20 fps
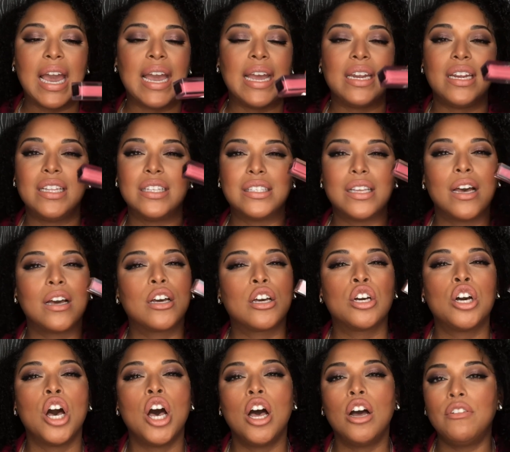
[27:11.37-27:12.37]
and it's a
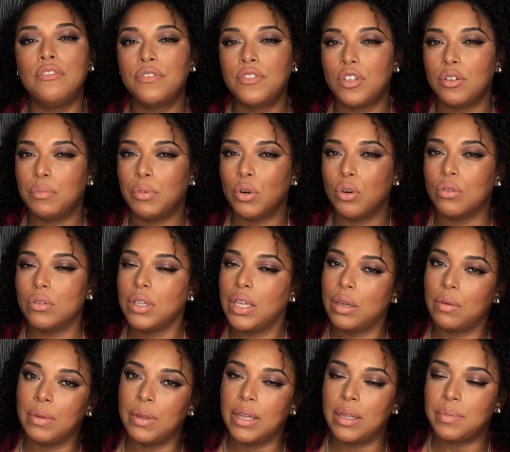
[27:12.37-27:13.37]
comfortable
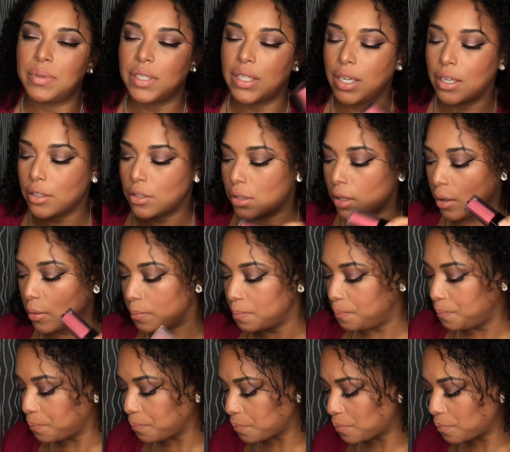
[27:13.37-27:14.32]
liquid lipstick. So